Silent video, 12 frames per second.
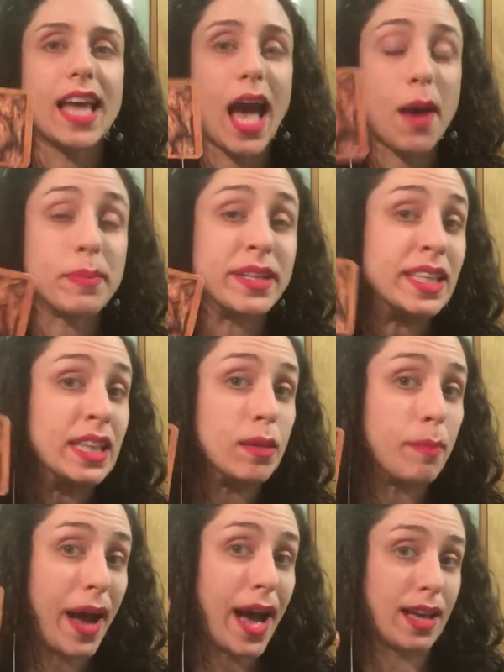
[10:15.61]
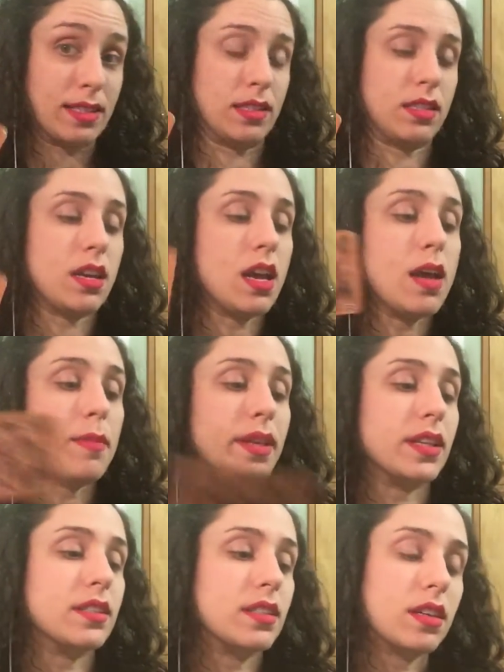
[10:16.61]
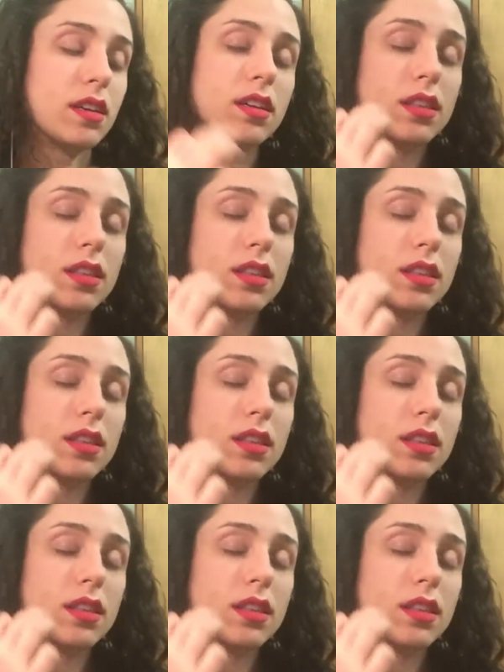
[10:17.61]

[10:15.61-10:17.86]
happen in the past because the